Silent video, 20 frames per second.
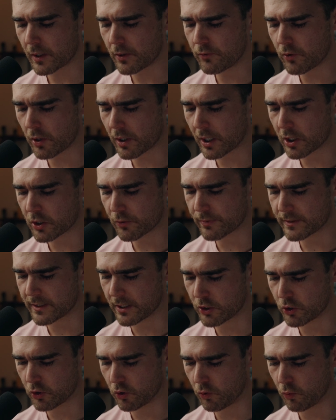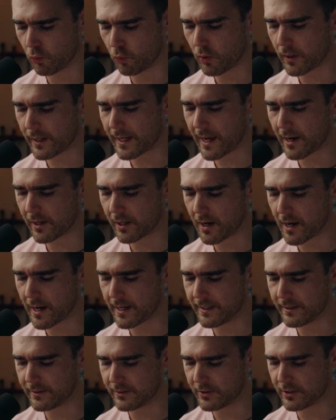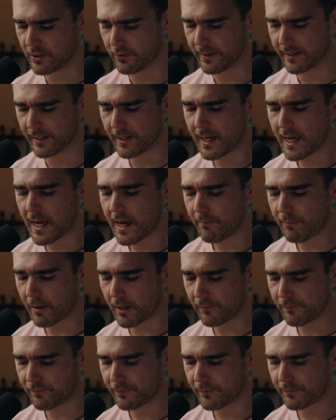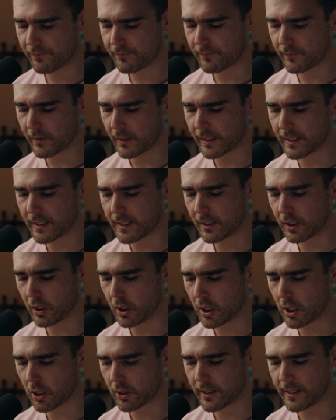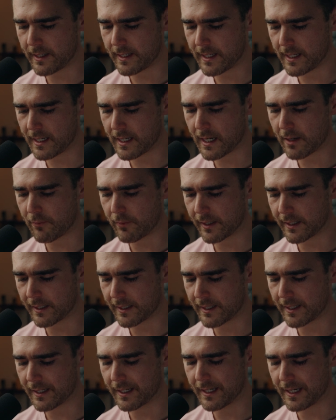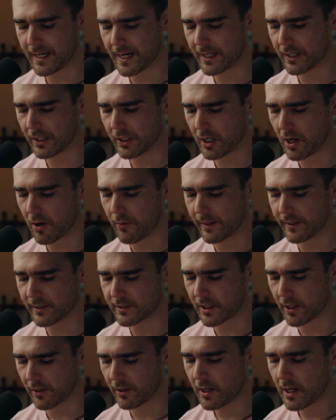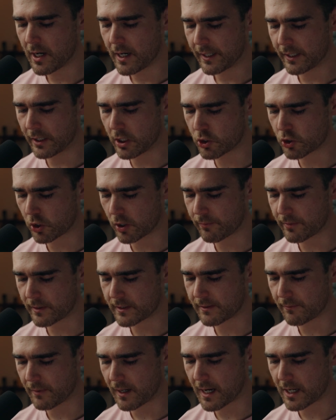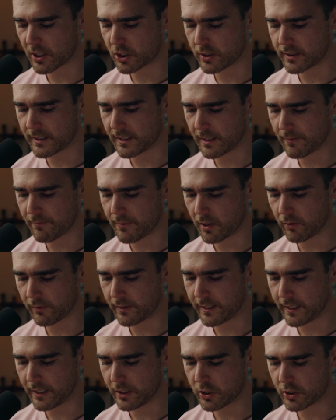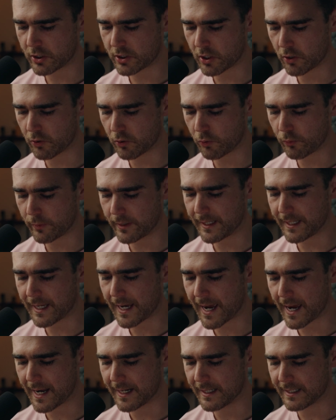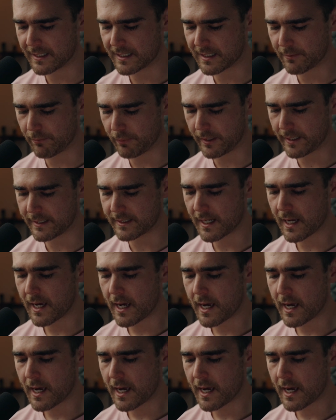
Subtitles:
I'm not 100% sure what our guy is doing, but I'm going to lock in here and we're going to get it going. So, going to drop some archers in the middle here just so that we can split.